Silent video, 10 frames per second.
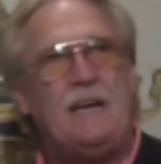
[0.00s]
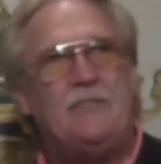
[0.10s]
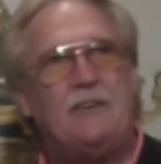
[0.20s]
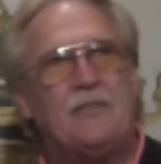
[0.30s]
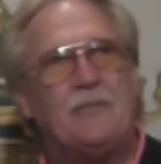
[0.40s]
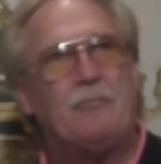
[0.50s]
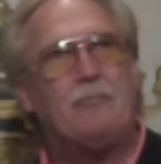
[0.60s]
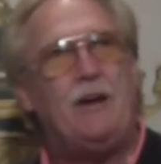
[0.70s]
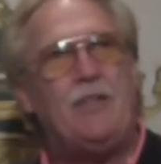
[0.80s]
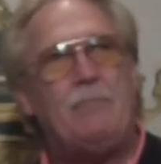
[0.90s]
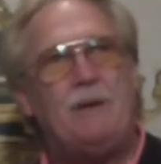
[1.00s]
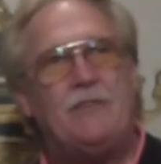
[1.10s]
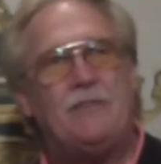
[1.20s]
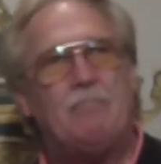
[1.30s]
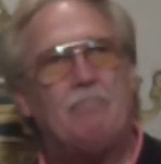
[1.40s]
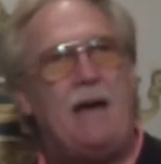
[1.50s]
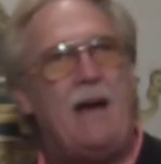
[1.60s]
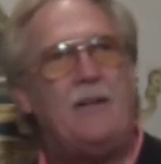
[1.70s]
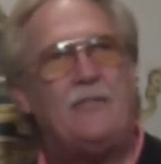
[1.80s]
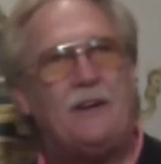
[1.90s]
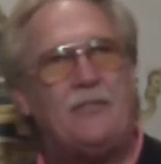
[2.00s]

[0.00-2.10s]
He's in rhythm, he's in balance,